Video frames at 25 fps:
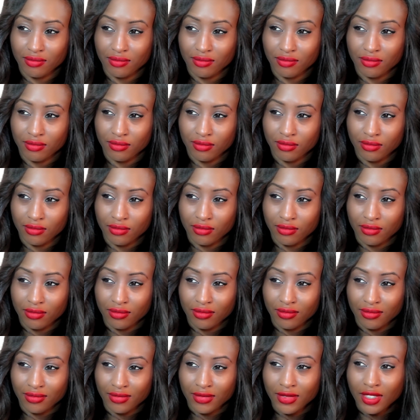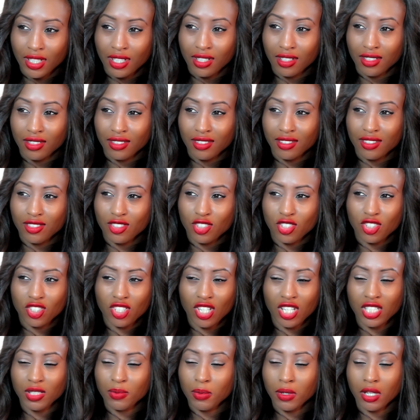Like, do I really have to
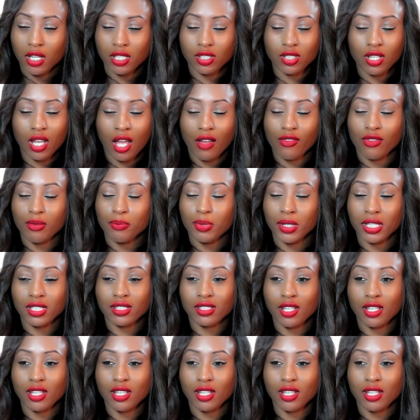strap myself in?